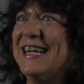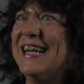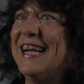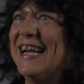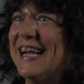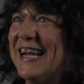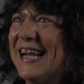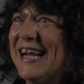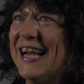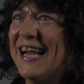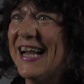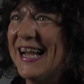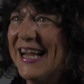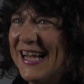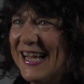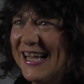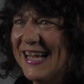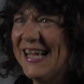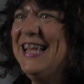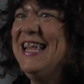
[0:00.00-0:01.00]
Fair
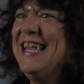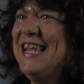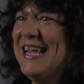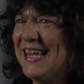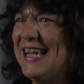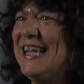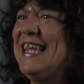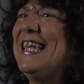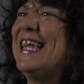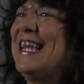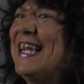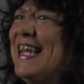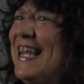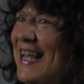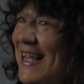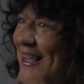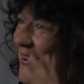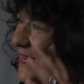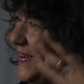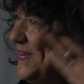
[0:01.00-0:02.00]
enough.
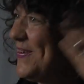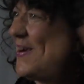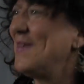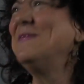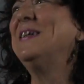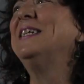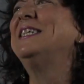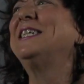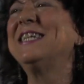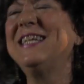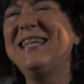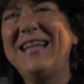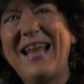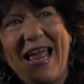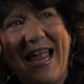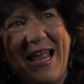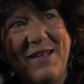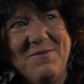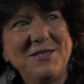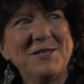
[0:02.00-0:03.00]
we won't mention
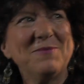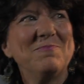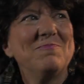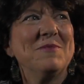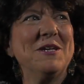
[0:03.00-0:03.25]
names.